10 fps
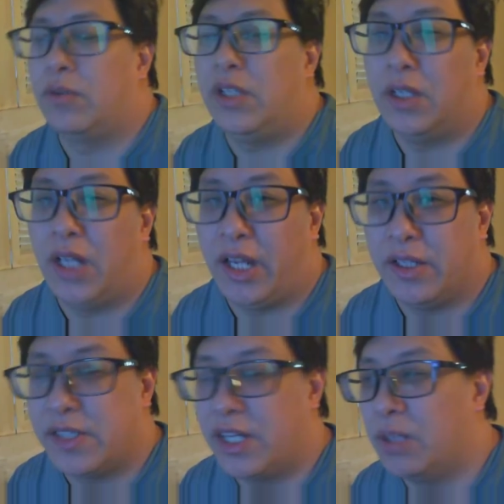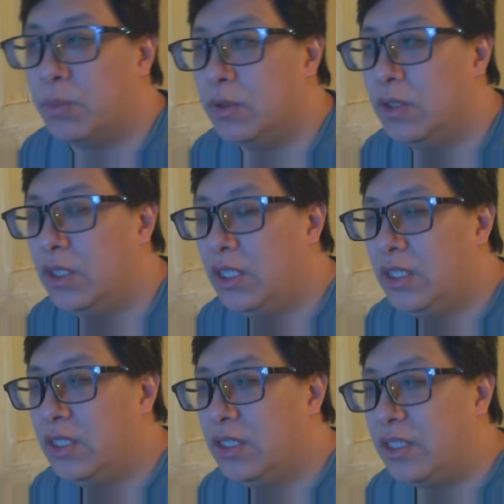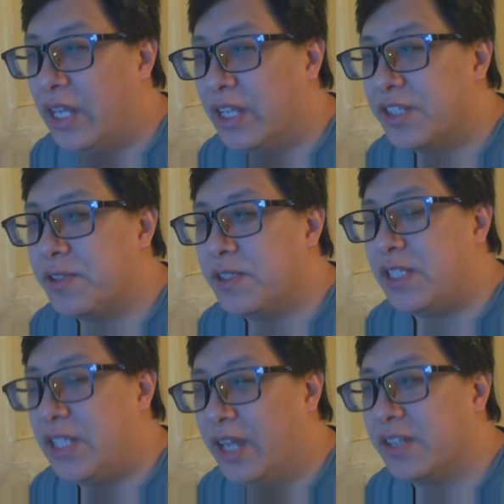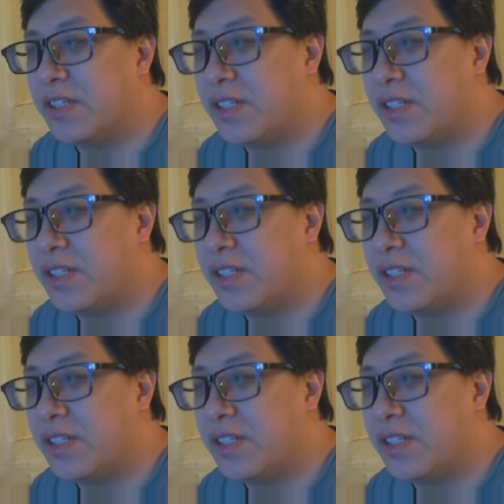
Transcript: Eagle Eye is terrible, the answer is yes.